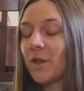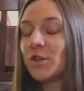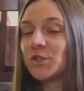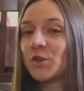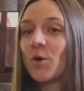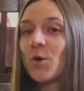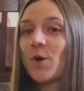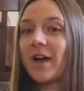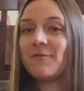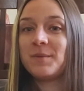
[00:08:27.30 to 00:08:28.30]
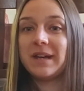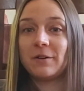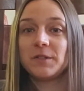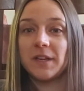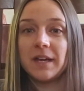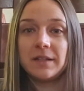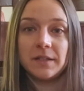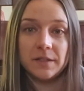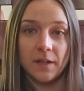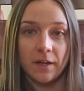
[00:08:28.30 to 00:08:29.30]
So I've been outside in the
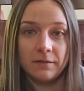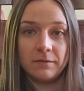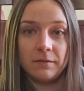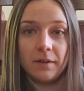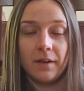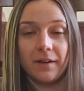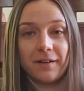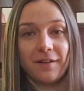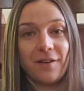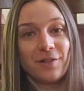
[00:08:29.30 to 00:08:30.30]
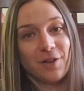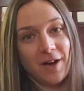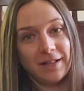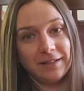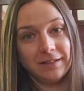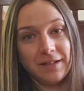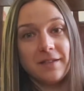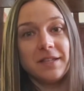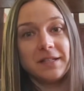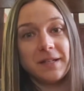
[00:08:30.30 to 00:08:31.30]
sun a lot
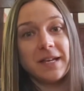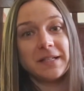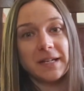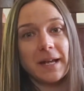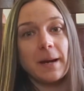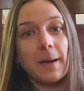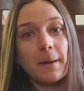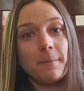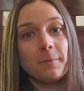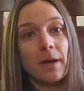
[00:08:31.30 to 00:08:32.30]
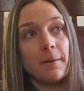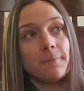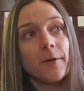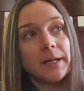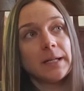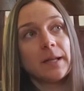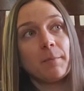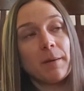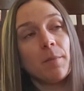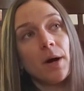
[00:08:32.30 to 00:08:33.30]
these days, and I'm finding that
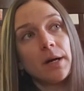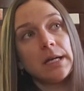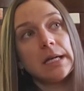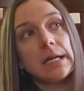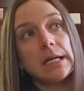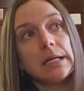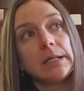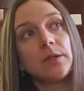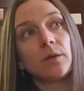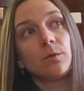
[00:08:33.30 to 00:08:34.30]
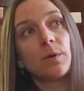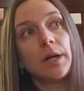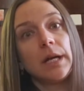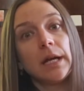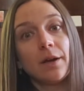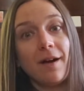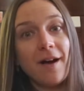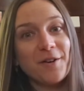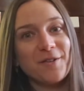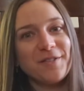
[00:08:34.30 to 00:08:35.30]
my body is running
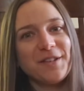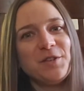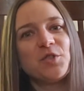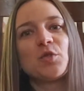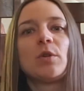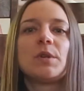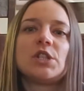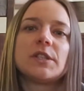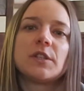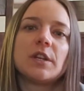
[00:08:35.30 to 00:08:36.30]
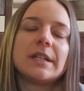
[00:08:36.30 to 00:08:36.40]
hotter than usual, which is good.